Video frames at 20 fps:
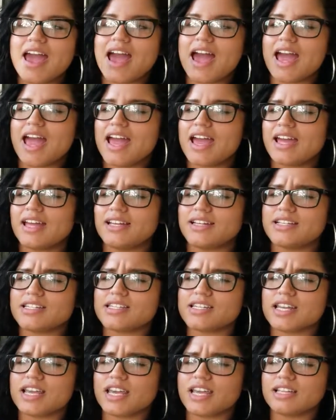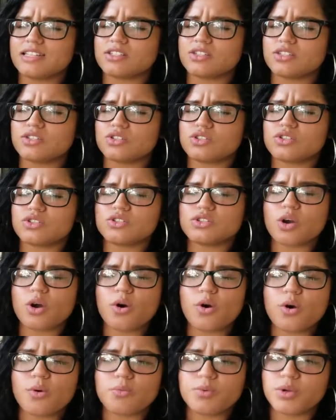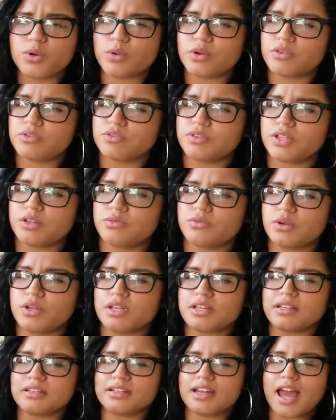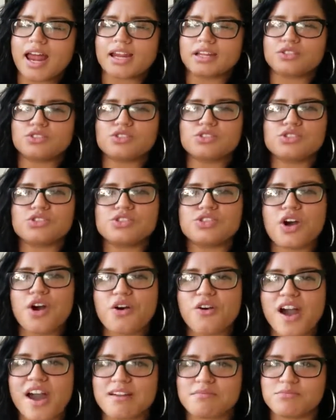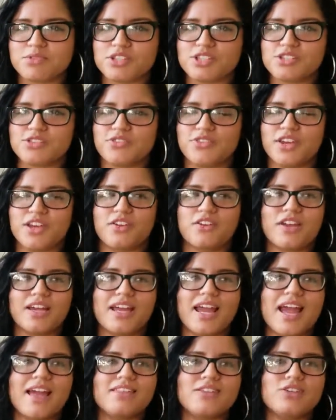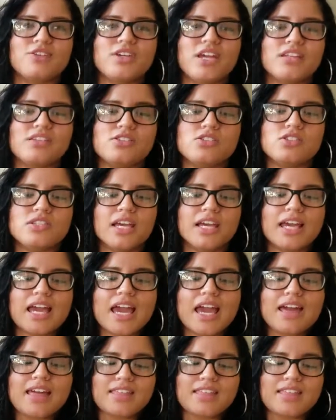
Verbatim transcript: And it's so beautifully written, and it's so atmospheric, and it's like